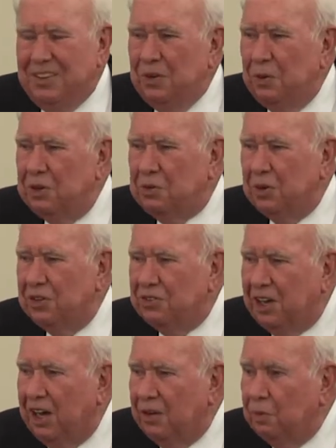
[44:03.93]
Which was
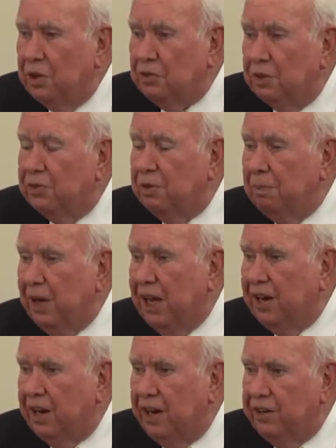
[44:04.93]
a
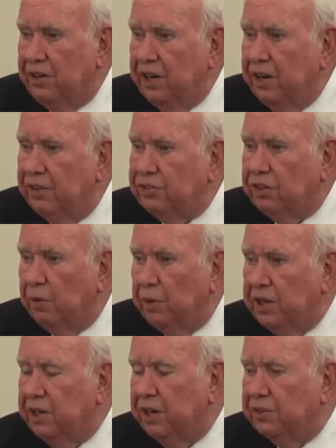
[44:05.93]
bad idea, so we
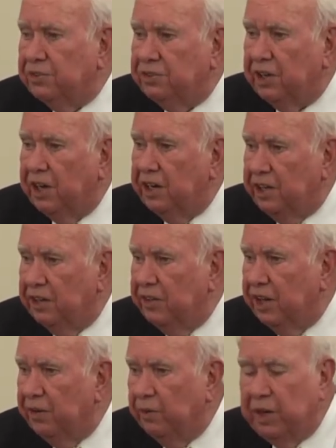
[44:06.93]
did a study and
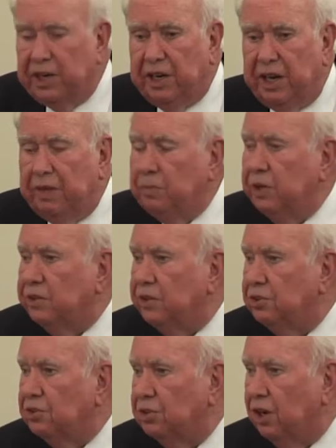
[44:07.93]
then renamed it the
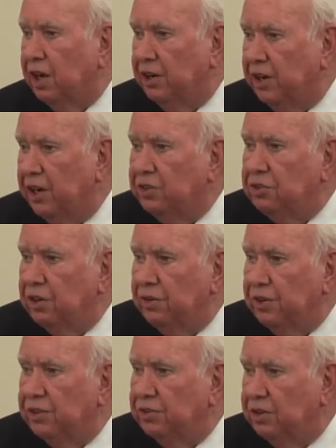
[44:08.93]
Shaw Nature
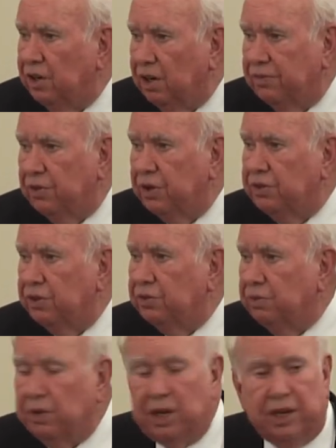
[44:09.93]
Reserve, which is
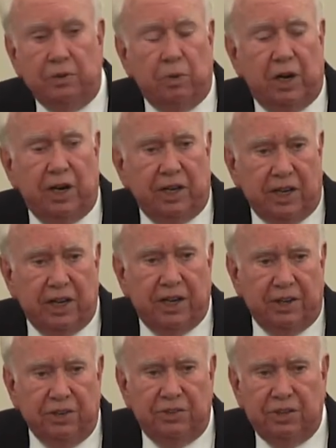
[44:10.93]
really what it
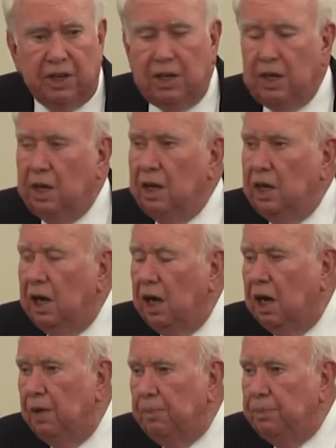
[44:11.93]
is.
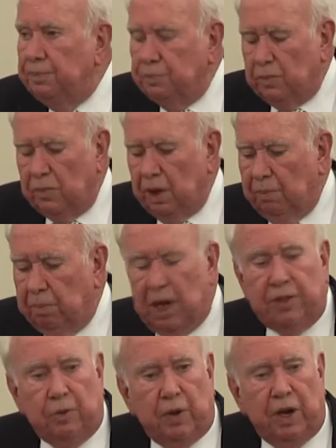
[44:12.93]
By
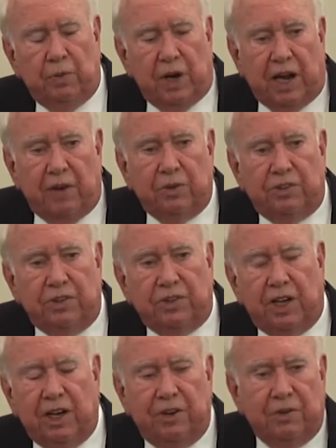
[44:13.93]
the way, when I was at
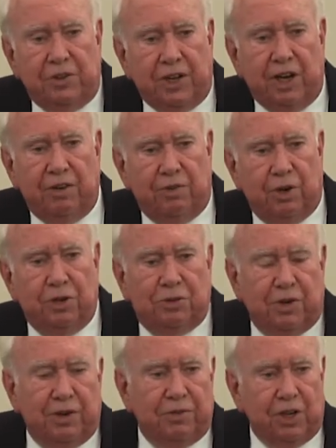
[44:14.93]
the 100th
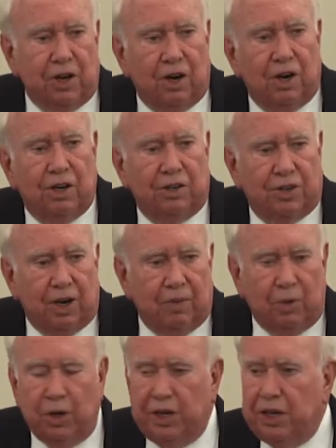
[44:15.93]
anniversary of the Arnold
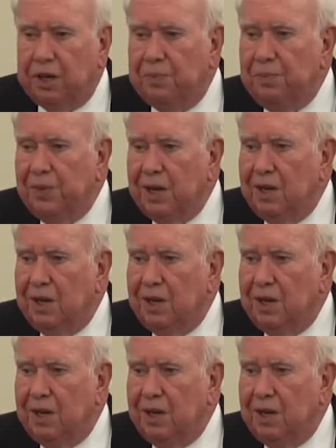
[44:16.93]
Arboretum,